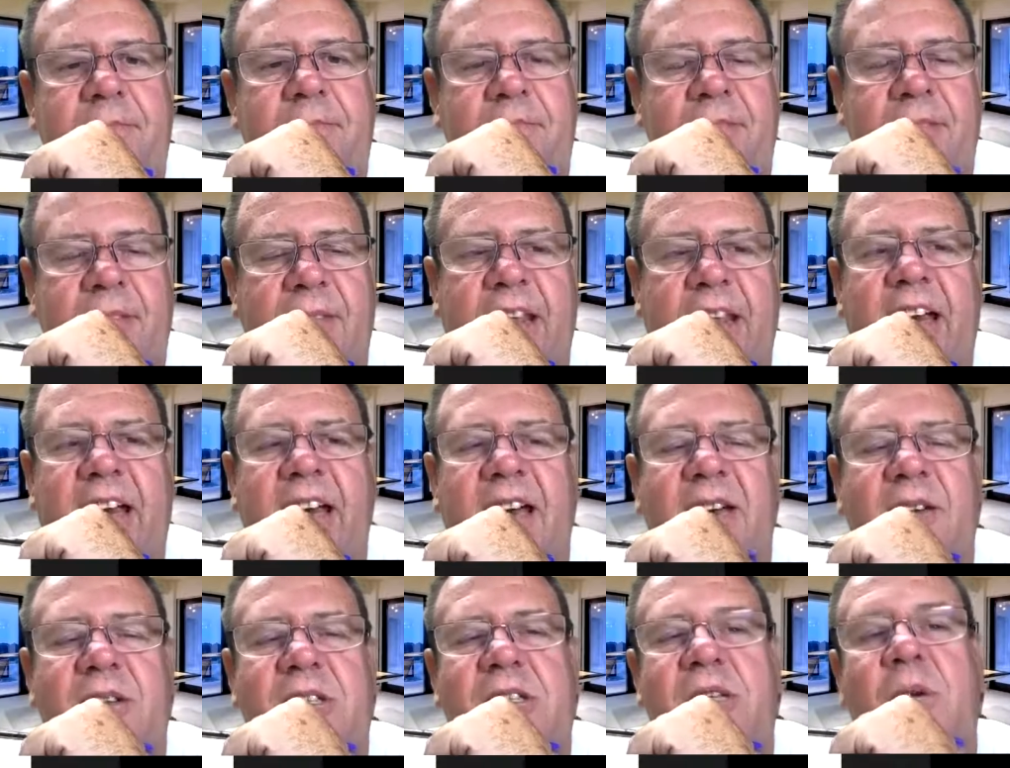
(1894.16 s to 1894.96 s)

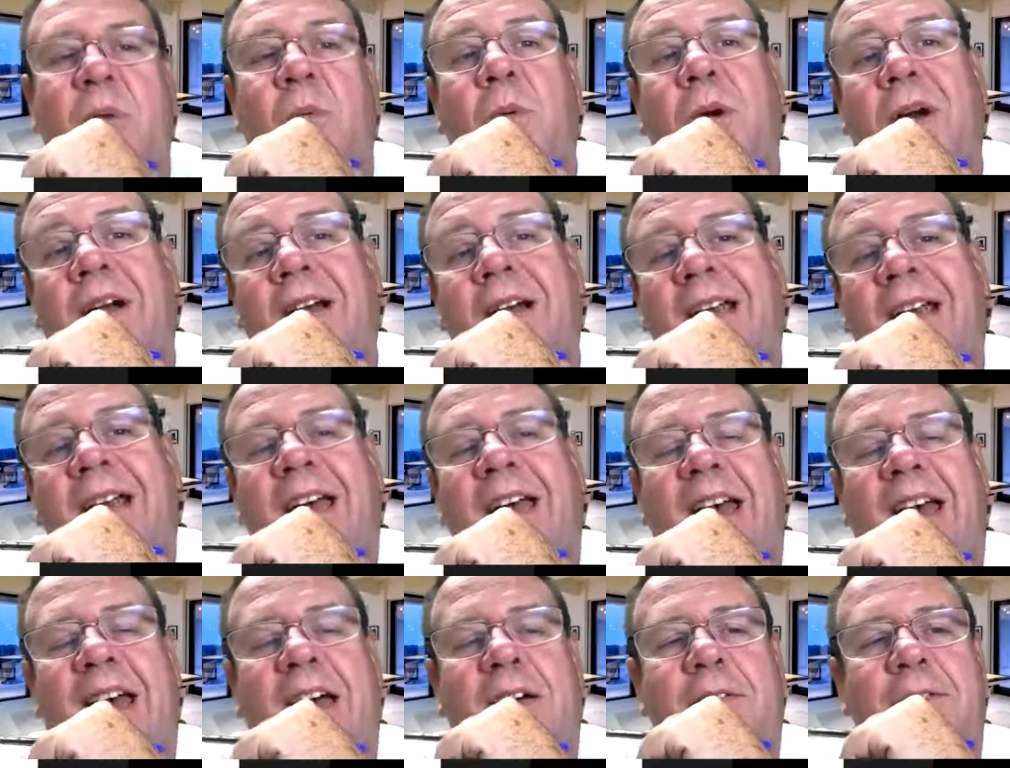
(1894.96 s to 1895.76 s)
Okay. So we're gonna
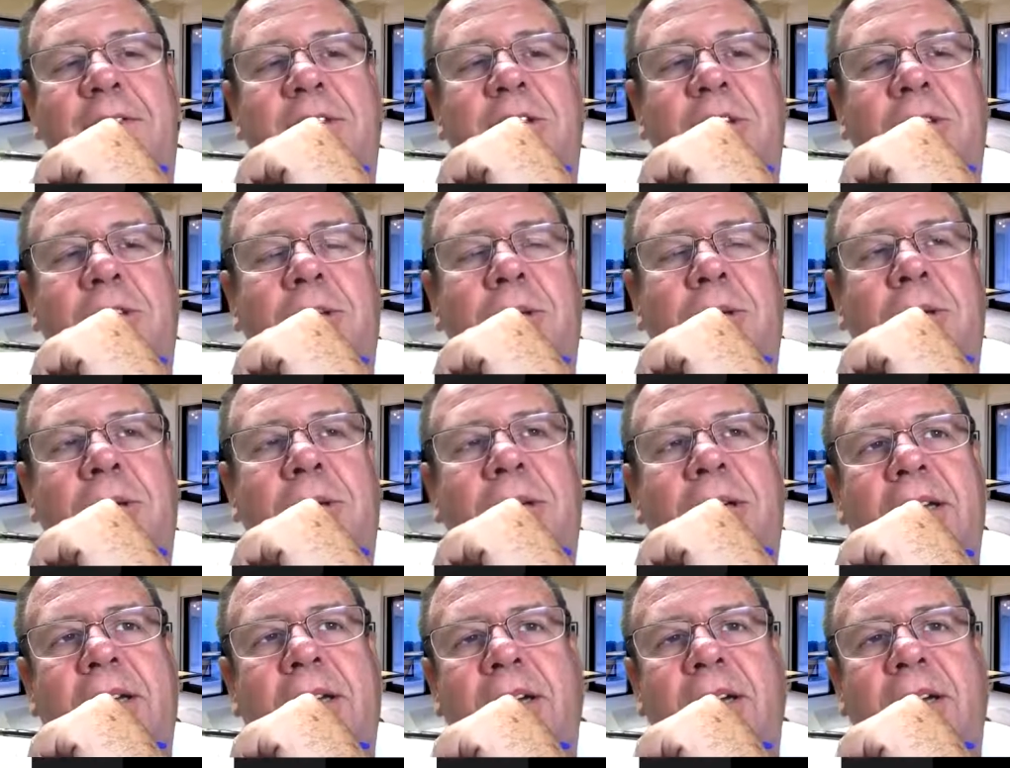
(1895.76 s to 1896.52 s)
have to